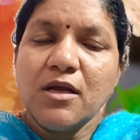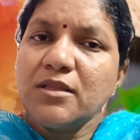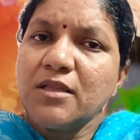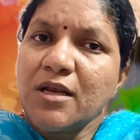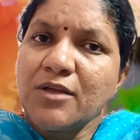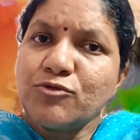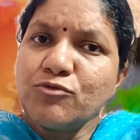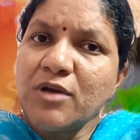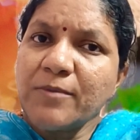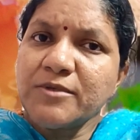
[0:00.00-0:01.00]
There are two
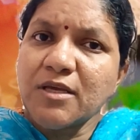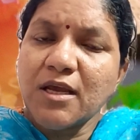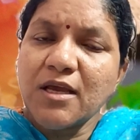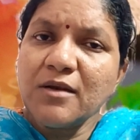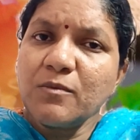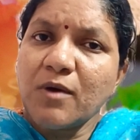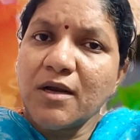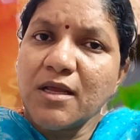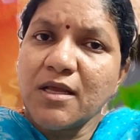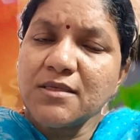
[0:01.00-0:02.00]
types here.
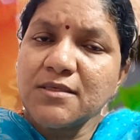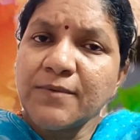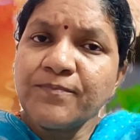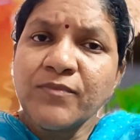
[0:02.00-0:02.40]
One is